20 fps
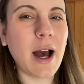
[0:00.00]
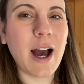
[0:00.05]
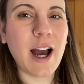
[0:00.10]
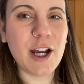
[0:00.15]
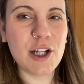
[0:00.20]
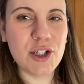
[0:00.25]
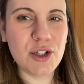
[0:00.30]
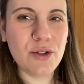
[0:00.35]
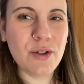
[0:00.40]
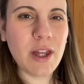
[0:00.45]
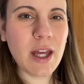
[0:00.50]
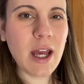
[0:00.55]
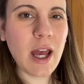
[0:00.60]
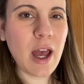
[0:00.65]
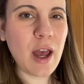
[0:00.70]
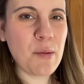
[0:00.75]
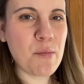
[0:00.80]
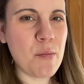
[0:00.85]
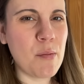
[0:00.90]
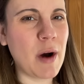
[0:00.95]
I do think
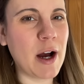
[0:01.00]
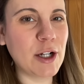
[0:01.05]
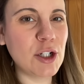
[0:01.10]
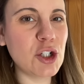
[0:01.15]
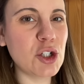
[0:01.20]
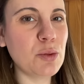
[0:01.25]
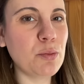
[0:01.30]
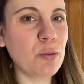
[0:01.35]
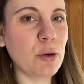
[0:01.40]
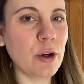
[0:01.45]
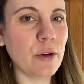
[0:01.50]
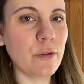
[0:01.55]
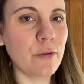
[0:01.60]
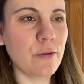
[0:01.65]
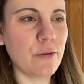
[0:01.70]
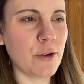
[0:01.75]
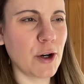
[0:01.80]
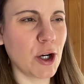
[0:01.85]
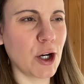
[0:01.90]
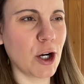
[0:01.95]
I much
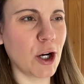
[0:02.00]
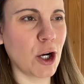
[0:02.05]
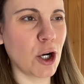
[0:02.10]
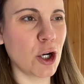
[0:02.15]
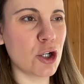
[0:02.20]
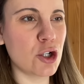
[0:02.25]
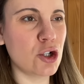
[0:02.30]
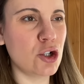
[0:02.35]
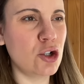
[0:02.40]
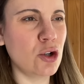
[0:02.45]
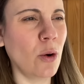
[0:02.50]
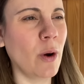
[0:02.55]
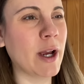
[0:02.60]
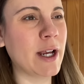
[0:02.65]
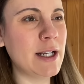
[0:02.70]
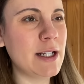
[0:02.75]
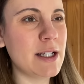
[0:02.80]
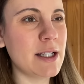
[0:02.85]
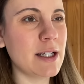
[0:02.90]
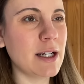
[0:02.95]
prefer
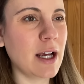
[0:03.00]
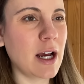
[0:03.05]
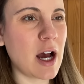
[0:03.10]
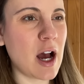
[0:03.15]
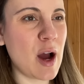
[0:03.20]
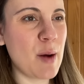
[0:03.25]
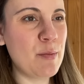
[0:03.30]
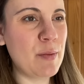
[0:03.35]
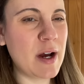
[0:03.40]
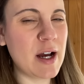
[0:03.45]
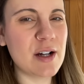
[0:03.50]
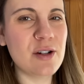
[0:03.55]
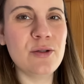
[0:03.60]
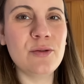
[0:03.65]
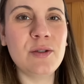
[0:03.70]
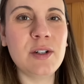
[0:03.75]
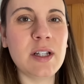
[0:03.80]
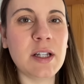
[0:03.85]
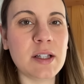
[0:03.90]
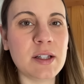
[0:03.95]
joint
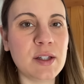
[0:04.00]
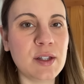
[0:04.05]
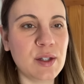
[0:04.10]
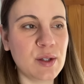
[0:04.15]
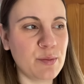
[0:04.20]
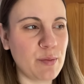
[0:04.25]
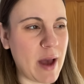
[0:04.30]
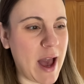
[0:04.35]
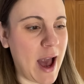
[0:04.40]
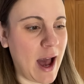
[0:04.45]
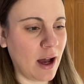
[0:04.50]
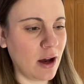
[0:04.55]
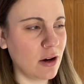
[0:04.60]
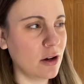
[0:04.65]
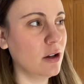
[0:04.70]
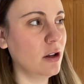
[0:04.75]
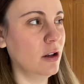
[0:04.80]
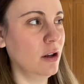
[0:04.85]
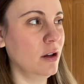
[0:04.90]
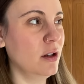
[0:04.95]
compound to
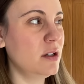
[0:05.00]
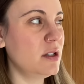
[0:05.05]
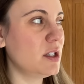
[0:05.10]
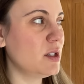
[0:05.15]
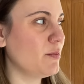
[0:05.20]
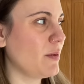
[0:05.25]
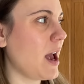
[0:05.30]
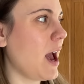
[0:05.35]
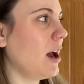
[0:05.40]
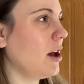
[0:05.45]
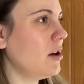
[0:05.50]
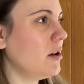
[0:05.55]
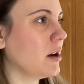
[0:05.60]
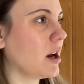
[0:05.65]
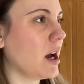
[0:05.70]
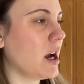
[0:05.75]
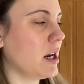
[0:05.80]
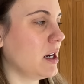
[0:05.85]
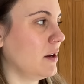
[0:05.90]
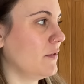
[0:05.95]
spackle. Spackle
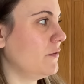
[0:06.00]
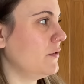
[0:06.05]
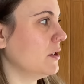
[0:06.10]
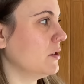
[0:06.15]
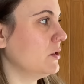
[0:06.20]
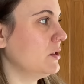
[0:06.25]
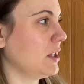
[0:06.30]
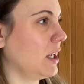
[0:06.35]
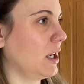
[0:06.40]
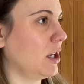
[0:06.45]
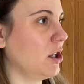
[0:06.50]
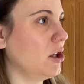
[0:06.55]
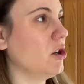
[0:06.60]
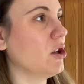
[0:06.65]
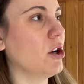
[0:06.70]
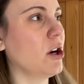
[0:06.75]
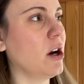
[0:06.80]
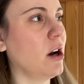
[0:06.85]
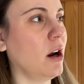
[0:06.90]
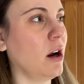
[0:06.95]
kind of feels like
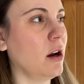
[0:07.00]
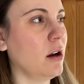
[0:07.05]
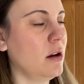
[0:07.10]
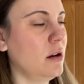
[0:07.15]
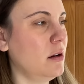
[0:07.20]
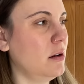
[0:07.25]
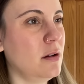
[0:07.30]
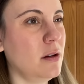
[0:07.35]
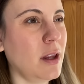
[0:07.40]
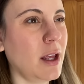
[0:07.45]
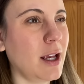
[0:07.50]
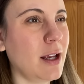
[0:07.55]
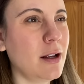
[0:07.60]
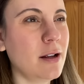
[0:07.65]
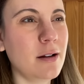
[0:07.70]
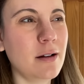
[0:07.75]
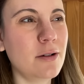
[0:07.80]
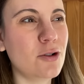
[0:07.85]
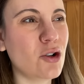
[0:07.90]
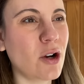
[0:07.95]
you're
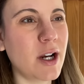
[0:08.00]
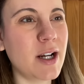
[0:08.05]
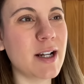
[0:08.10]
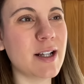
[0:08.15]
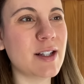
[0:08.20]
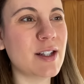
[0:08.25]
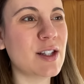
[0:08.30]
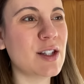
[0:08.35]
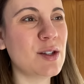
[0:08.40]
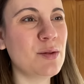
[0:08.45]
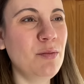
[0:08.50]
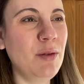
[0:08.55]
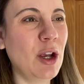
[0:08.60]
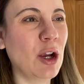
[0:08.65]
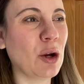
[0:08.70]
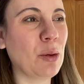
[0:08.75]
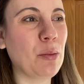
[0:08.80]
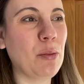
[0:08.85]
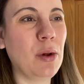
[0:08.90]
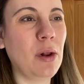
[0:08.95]
like trying to
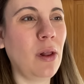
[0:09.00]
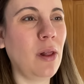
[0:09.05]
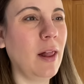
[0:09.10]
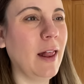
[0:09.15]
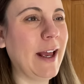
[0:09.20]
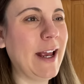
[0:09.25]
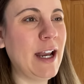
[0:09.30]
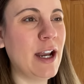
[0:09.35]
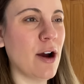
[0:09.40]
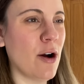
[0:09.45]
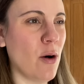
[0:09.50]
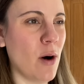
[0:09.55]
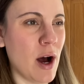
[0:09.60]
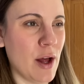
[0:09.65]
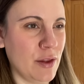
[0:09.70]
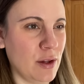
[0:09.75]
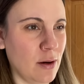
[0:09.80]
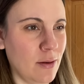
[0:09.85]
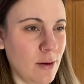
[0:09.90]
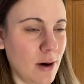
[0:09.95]
smear Play-Doh
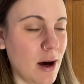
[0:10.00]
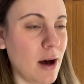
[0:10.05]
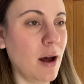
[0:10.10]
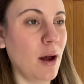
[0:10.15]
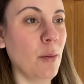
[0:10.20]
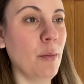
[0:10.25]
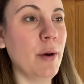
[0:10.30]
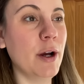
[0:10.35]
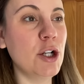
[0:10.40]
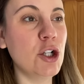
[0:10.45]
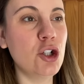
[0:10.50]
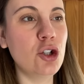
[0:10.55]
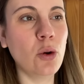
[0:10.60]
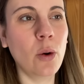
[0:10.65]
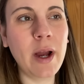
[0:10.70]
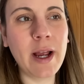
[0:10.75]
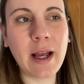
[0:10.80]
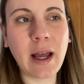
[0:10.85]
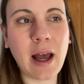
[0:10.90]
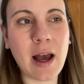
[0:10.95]
on the wall, but
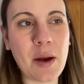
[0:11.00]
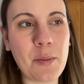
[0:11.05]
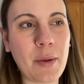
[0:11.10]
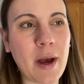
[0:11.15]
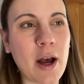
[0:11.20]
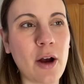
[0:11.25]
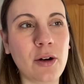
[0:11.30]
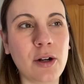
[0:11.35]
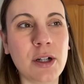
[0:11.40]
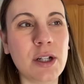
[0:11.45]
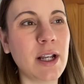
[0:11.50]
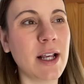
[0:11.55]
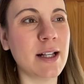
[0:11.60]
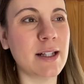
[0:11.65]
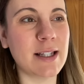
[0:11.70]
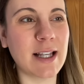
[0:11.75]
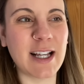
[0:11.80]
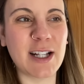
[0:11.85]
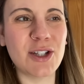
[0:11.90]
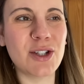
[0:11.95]
joint compound
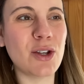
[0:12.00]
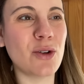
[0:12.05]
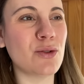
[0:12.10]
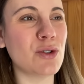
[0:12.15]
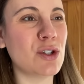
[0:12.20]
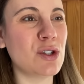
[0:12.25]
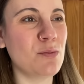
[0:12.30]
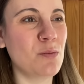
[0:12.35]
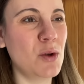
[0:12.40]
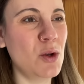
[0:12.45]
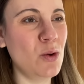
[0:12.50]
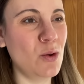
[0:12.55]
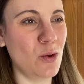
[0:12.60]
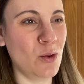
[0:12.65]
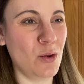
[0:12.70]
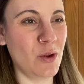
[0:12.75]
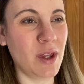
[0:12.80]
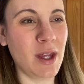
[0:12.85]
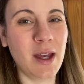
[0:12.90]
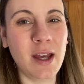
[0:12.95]
is like so
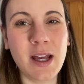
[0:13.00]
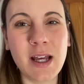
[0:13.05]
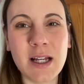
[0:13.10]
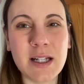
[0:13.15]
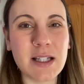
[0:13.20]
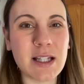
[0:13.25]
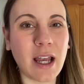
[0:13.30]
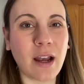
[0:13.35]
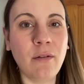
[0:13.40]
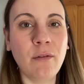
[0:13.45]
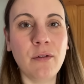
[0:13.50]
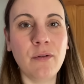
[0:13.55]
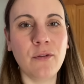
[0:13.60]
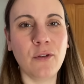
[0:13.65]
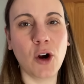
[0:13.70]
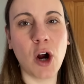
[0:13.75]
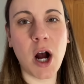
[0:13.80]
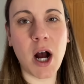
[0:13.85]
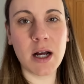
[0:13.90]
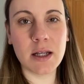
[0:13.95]
smooth. It's like
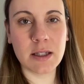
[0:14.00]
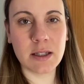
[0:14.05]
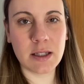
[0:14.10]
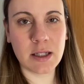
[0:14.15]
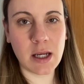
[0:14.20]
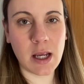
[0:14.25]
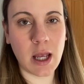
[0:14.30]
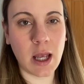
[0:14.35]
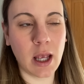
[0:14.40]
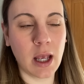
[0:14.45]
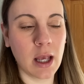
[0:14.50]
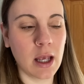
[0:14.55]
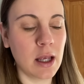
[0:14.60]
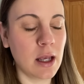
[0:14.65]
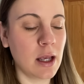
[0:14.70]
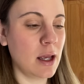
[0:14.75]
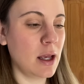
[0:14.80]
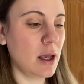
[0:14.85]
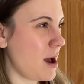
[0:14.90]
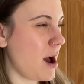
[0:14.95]
frosting.
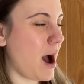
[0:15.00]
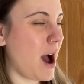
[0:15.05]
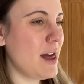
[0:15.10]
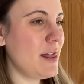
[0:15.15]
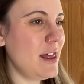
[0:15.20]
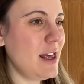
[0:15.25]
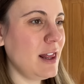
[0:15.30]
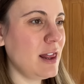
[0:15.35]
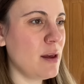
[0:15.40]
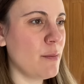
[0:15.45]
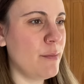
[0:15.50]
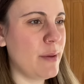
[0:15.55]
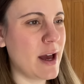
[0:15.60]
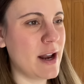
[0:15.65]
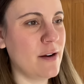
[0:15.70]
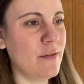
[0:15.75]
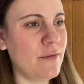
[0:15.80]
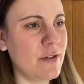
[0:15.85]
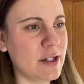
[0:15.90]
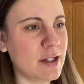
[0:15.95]
I think the
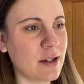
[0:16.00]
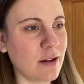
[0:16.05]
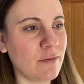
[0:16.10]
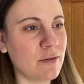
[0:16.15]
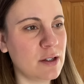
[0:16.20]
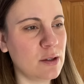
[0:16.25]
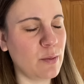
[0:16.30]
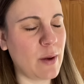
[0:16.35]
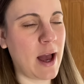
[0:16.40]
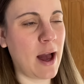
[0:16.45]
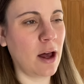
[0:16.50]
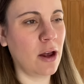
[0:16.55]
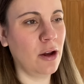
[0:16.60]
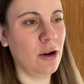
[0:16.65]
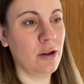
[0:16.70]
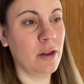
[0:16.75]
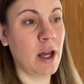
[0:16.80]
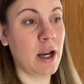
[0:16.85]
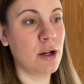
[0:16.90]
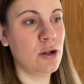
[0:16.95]
benefits of spackle
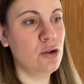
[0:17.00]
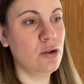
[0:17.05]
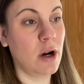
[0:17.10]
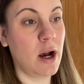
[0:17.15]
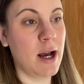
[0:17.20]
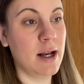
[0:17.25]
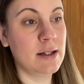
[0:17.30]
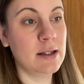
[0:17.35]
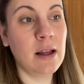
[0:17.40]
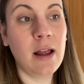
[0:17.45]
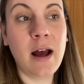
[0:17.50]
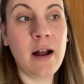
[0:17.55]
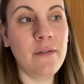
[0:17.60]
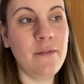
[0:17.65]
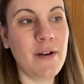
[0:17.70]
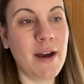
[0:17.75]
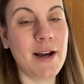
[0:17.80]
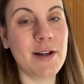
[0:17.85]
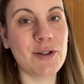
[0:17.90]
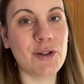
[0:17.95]
are that it dries a lot
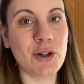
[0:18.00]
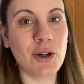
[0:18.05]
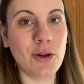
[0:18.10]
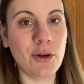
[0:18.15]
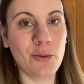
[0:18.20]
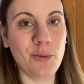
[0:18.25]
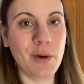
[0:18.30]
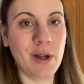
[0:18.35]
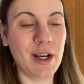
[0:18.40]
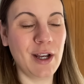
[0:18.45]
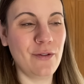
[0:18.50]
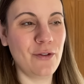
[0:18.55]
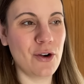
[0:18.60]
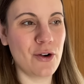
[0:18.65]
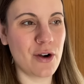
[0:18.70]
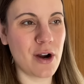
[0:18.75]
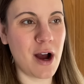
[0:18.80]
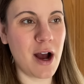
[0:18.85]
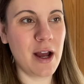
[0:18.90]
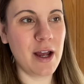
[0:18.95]
faster, but if you're
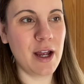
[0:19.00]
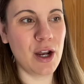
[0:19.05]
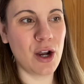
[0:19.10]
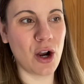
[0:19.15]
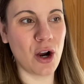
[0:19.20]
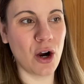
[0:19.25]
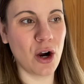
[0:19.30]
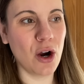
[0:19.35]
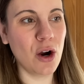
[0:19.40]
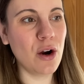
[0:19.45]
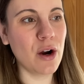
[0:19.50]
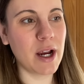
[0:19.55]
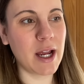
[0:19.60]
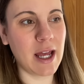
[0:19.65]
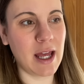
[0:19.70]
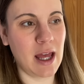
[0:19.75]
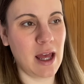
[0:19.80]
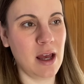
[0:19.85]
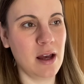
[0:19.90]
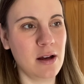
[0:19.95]
not in a
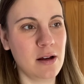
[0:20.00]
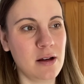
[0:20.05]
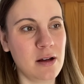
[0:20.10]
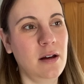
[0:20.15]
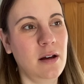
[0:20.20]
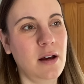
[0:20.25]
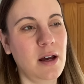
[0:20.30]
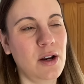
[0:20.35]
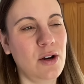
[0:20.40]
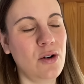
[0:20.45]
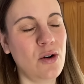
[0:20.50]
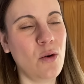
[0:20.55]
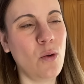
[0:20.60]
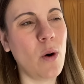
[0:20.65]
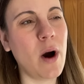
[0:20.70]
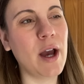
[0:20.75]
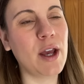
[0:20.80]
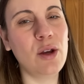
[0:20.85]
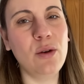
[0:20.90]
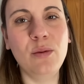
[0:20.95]
hurry, I don't know
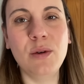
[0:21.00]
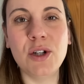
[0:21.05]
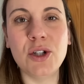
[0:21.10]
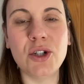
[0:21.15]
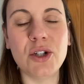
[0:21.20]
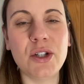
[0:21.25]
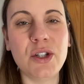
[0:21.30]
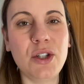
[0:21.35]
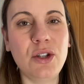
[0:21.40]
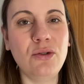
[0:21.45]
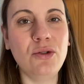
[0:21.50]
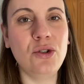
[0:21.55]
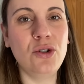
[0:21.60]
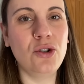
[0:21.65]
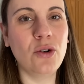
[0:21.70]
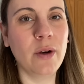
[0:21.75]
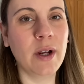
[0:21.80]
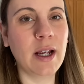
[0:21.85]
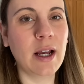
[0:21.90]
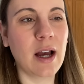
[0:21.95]
why you wouldn't just use
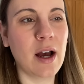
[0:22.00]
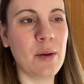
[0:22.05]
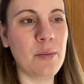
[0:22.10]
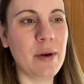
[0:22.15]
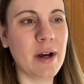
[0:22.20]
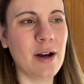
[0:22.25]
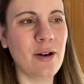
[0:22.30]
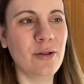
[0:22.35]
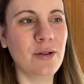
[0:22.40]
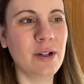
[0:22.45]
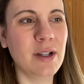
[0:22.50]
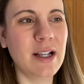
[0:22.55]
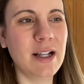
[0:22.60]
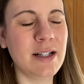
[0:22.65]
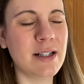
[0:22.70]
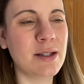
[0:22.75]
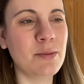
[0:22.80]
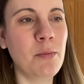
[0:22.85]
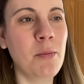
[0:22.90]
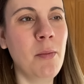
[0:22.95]
joint compound.
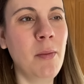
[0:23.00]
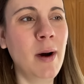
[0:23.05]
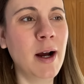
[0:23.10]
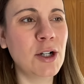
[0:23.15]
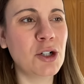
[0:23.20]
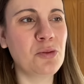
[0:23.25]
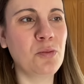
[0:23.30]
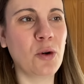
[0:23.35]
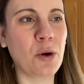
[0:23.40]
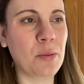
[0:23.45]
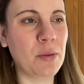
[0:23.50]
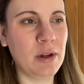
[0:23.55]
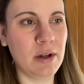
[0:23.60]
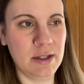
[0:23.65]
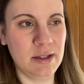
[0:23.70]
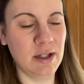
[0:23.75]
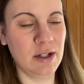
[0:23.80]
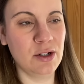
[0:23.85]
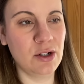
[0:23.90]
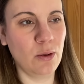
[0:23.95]
It's much more
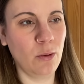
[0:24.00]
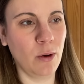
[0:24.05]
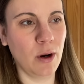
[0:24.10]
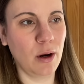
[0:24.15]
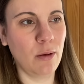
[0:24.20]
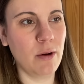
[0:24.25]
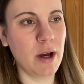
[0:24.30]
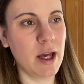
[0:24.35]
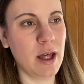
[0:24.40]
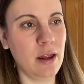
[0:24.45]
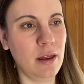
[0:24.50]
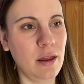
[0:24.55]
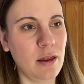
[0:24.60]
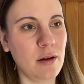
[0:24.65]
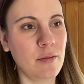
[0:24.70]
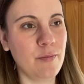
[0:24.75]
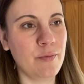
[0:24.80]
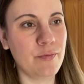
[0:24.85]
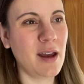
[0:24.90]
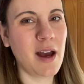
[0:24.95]
pleasant to work
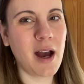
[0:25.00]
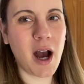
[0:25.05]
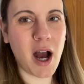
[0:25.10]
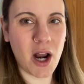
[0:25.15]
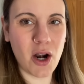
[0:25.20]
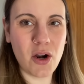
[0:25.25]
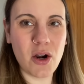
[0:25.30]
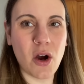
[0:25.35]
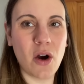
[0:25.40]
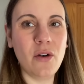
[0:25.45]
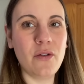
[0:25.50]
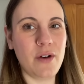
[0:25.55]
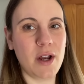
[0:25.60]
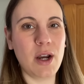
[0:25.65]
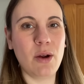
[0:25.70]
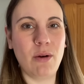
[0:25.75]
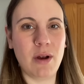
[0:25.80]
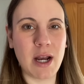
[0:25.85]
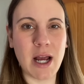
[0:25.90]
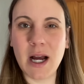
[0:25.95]
with. I don't know if
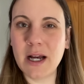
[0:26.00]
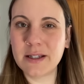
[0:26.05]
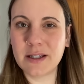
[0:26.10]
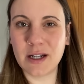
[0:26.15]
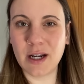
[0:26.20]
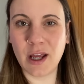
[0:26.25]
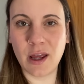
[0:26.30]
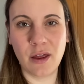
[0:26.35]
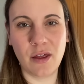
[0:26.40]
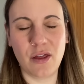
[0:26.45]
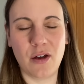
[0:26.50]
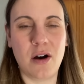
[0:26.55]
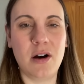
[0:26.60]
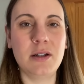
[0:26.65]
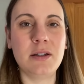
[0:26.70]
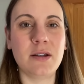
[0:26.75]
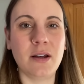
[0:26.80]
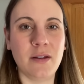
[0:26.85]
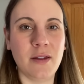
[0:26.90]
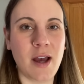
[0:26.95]
anyone has any
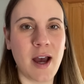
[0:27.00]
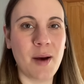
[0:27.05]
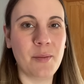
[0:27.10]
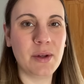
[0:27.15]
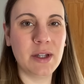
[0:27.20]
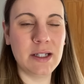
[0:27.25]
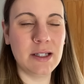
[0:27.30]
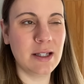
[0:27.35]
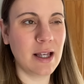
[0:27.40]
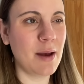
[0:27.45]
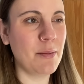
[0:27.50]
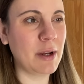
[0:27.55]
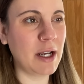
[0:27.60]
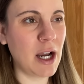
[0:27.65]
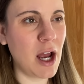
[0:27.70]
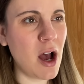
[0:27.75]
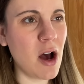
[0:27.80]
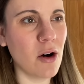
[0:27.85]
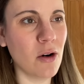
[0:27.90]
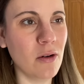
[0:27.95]
thoughts on that. Please let me
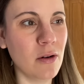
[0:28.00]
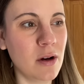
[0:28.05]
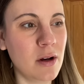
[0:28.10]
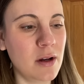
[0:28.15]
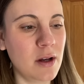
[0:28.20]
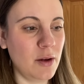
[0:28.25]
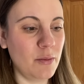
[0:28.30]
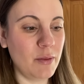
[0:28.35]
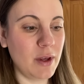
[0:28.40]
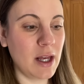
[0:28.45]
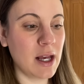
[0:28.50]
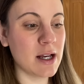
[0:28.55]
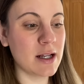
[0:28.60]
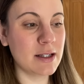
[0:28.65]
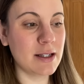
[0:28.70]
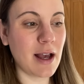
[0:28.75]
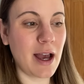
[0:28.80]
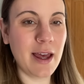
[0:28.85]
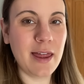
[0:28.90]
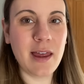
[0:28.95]
know,
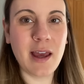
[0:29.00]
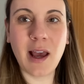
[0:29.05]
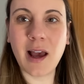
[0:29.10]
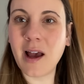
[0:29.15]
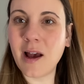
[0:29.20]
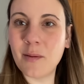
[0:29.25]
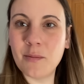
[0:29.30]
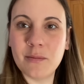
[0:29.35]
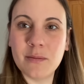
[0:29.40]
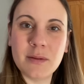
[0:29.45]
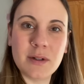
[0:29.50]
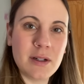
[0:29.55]
because I think I'm